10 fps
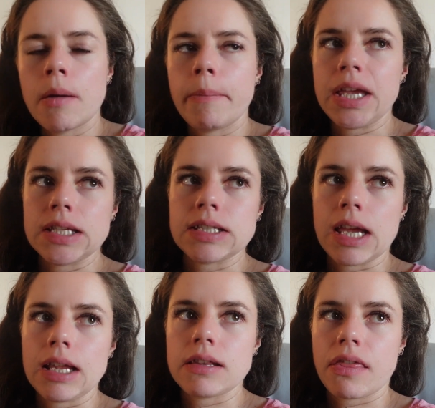But he
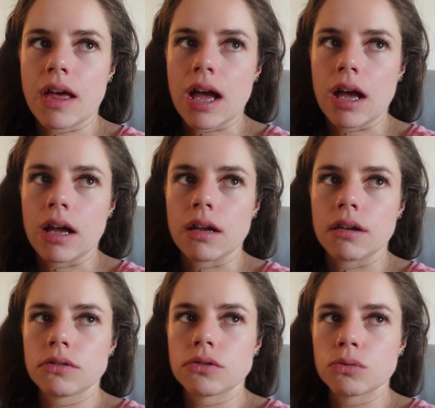said that
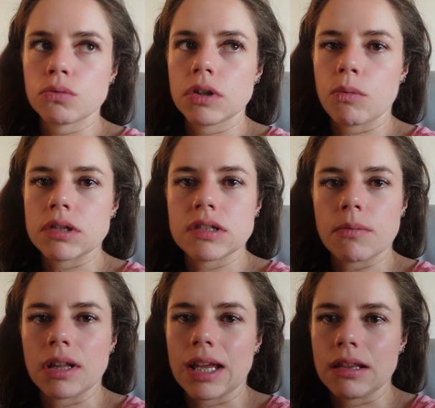the only ones that
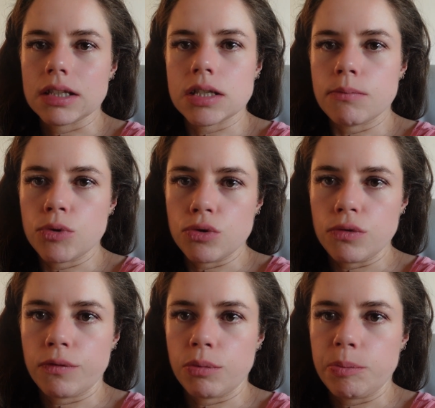were likely to
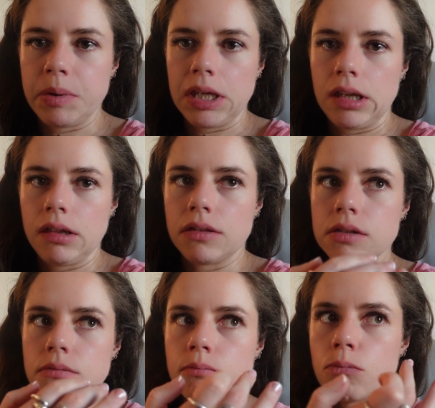move would be
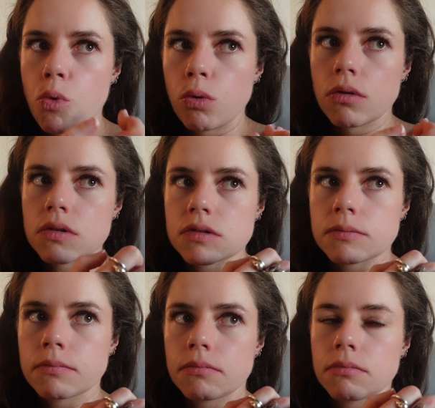the
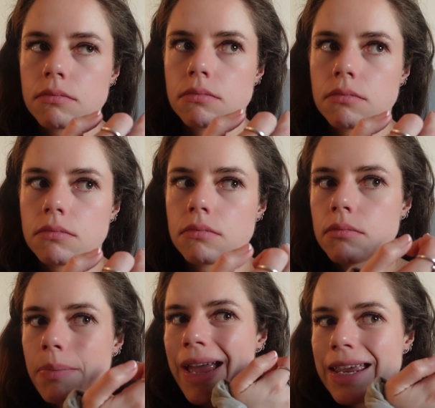molars
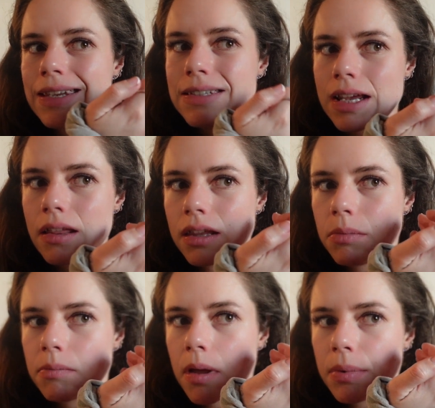behind it. They
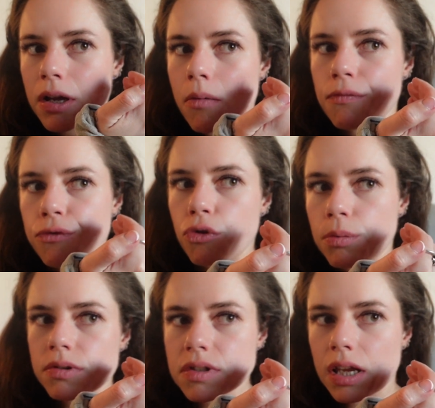would maybe come
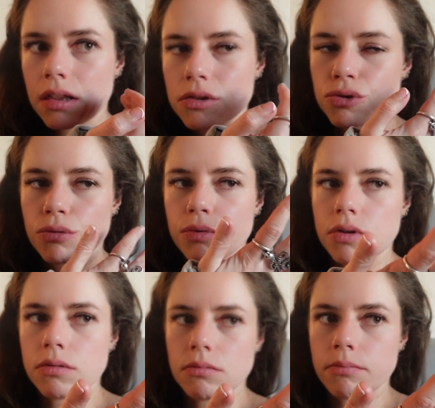forward slightly, so it wouldn't,